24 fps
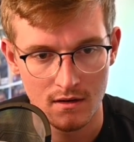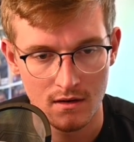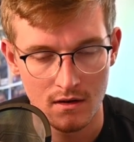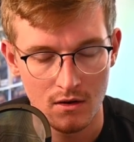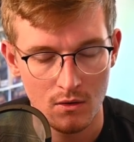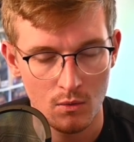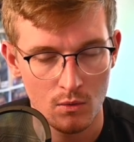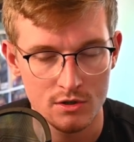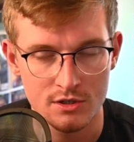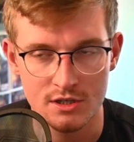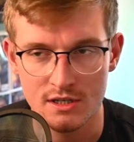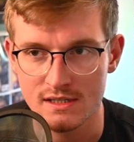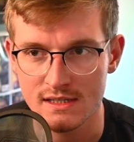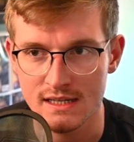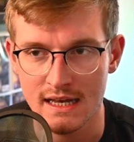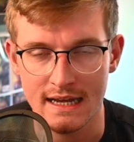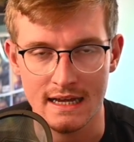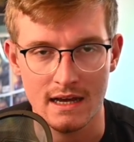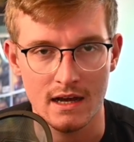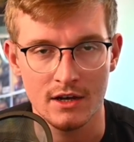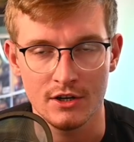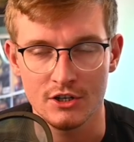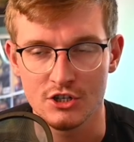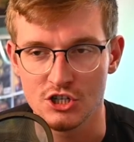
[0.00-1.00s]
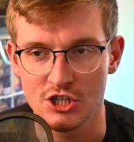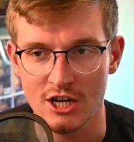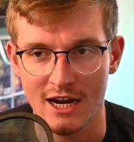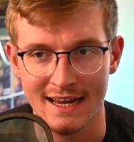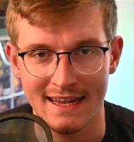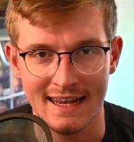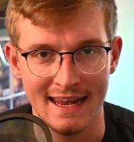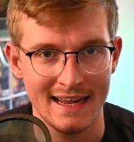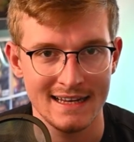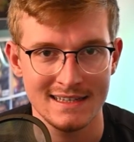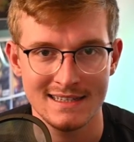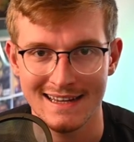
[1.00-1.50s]
which is like a
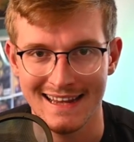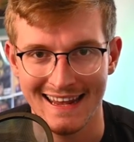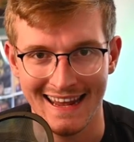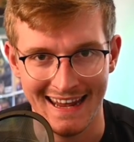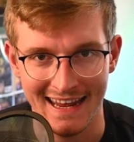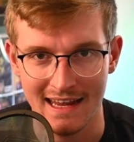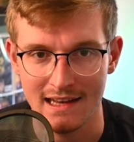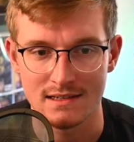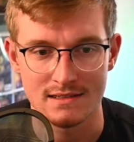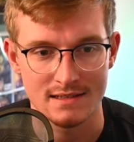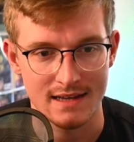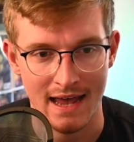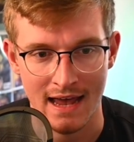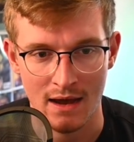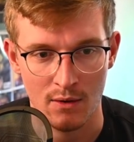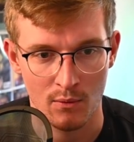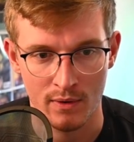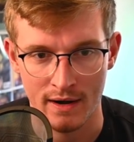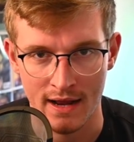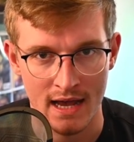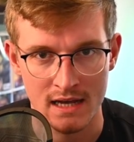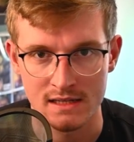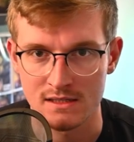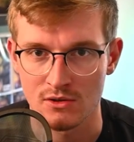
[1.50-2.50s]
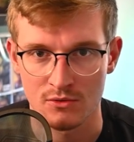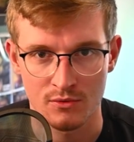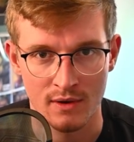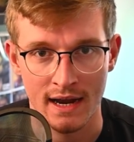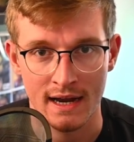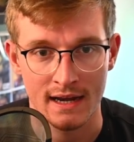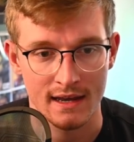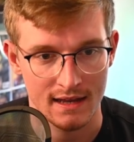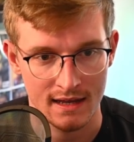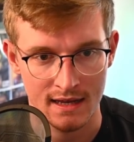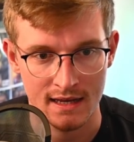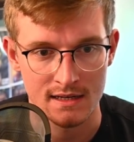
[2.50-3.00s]
gigantic hint at what
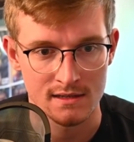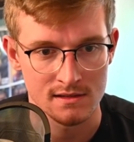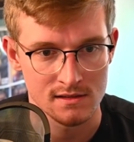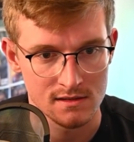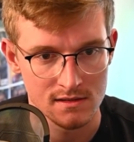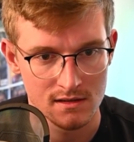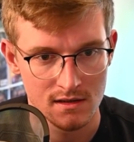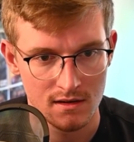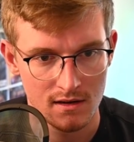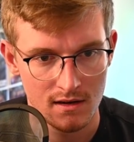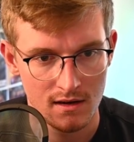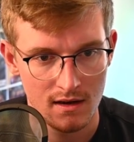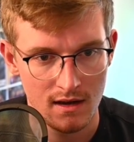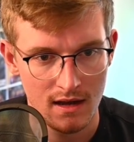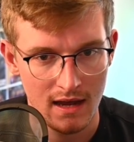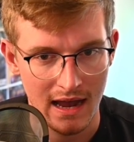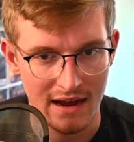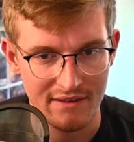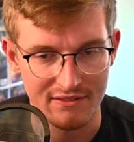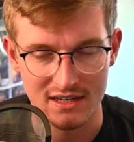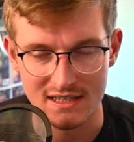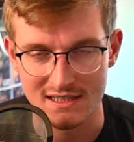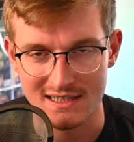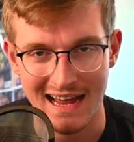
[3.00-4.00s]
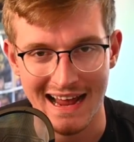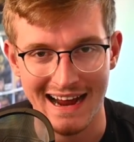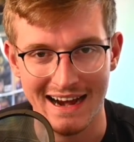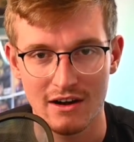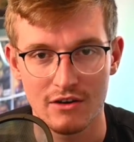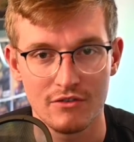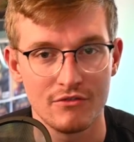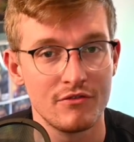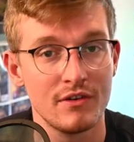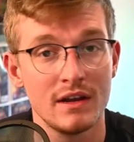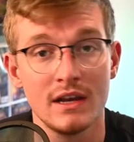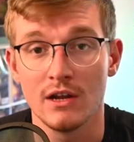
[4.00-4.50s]
Azerite is. I have an
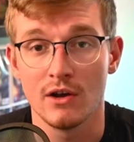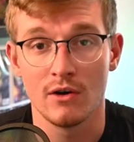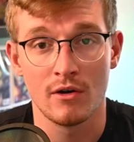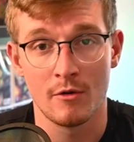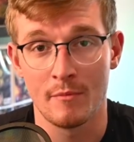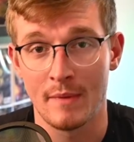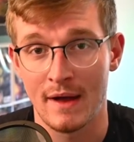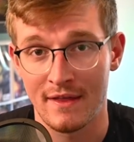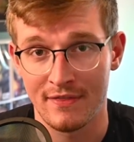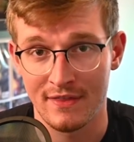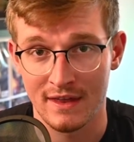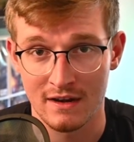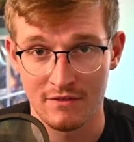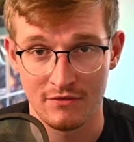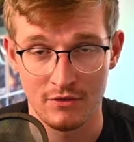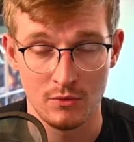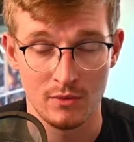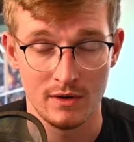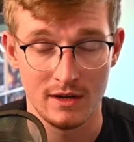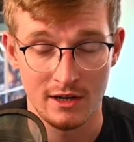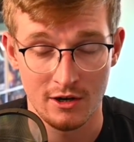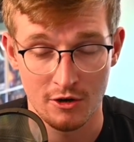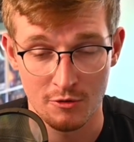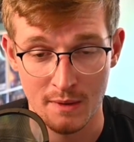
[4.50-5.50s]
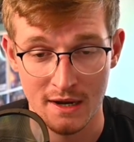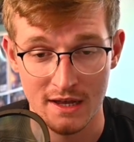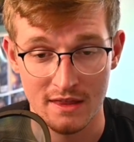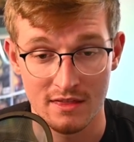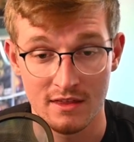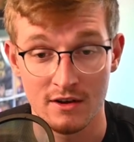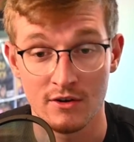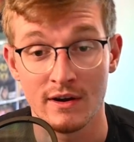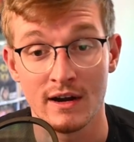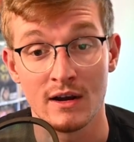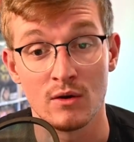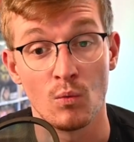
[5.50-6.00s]
entire video about that if you want to hear my
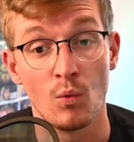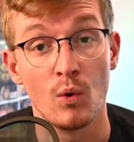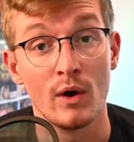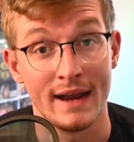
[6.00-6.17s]
theory on what